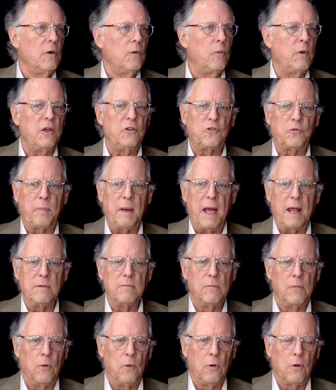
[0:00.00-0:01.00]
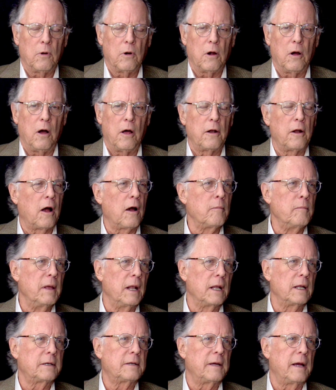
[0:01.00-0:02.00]
We spend more on our
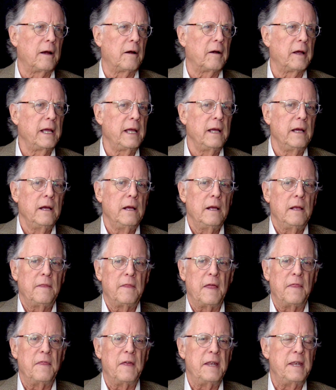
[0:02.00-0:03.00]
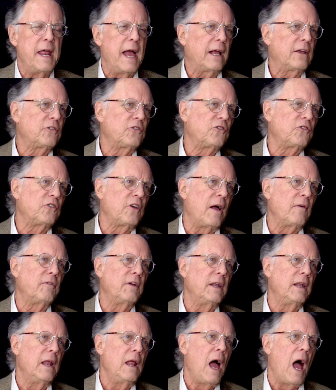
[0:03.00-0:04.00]
military than the next
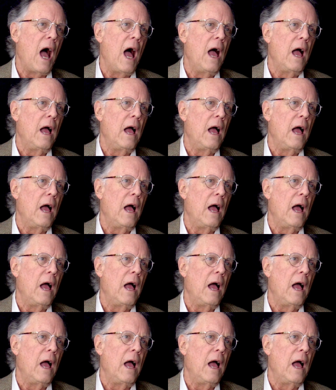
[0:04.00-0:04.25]
seven